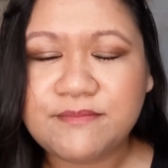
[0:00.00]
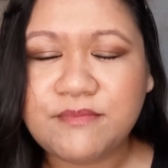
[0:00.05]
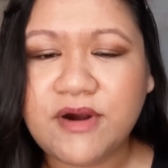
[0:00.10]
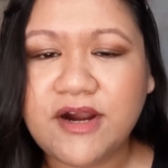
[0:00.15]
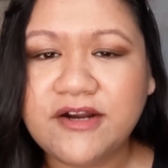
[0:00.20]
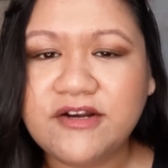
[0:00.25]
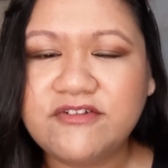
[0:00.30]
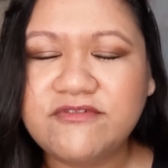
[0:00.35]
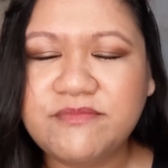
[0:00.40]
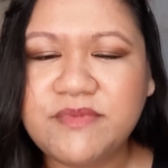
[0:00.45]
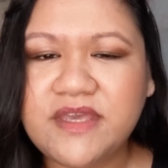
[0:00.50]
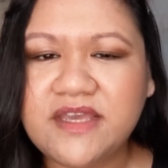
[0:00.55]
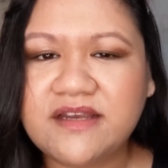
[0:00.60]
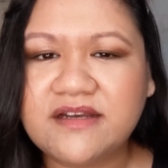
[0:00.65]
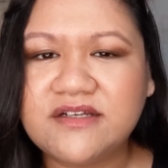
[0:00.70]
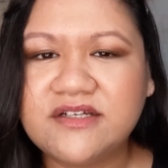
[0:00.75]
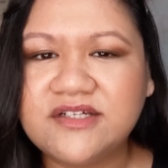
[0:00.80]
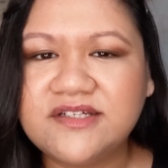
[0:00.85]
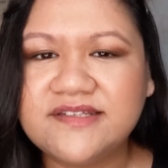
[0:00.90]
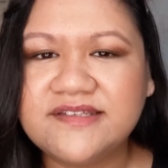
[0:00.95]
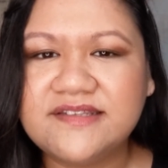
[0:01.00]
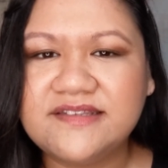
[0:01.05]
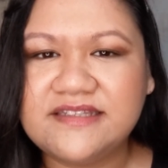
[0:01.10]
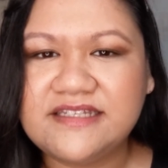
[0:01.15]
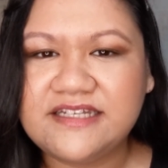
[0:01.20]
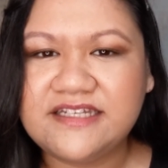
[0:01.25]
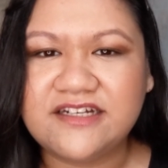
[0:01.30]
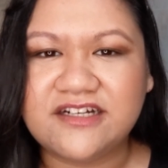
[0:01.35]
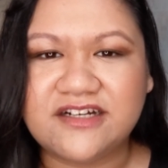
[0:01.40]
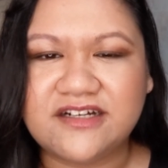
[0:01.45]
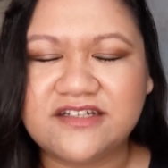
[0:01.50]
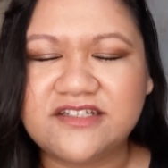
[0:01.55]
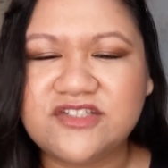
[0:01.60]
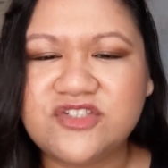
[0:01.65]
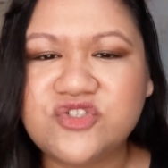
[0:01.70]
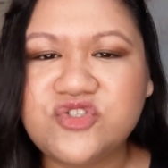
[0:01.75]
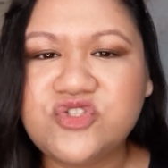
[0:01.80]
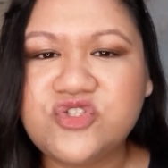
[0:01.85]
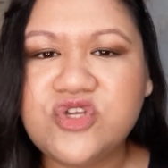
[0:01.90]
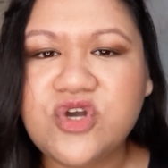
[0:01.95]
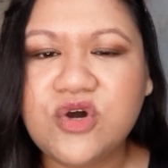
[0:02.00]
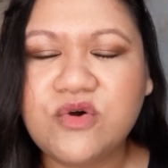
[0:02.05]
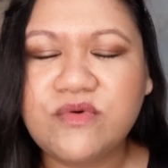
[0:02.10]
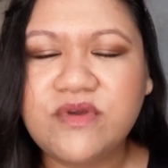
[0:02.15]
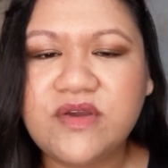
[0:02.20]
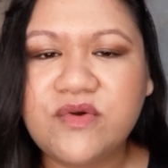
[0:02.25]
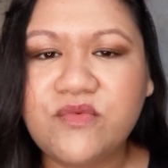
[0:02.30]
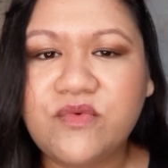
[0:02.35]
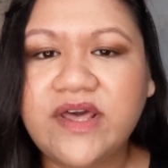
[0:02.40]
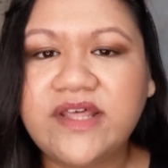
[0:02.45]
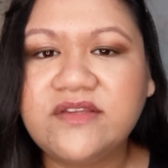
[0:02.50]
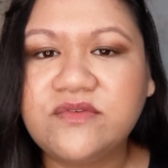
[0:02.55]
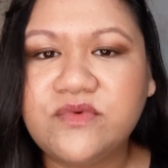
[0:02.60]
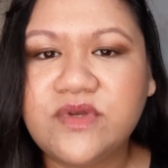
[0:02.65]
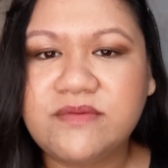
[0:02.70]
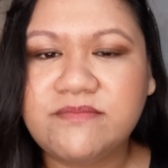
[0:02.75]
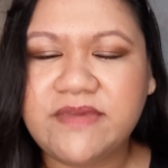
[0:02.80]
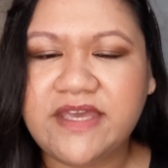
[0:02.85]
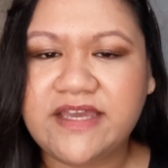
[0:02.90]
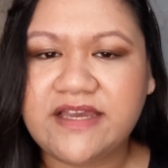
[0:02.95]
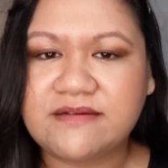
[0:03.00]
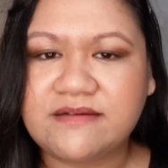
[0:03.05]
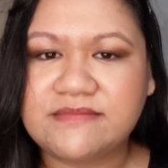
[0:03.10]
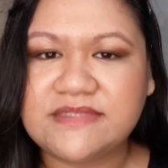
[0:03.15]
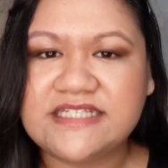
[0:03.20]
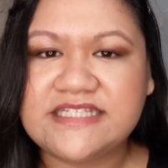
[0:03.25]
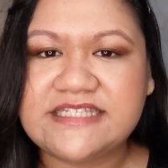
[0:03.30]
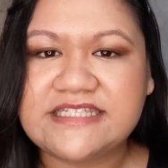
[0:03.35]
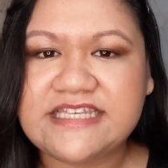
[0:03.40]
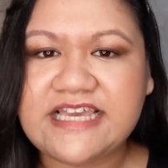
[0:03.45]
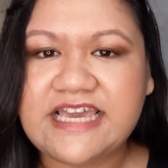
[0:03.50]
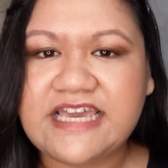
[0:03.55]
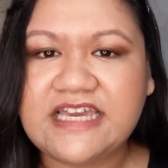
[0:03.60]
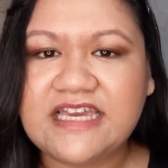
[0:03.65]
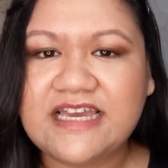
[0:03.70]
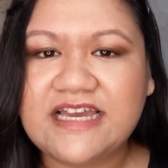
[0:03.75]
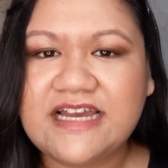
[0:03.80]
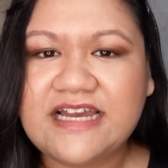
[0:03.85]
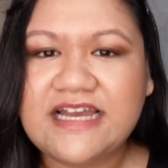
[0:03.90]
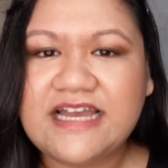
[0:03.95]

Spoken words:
Part of being a good leader is knowing when we make a mistake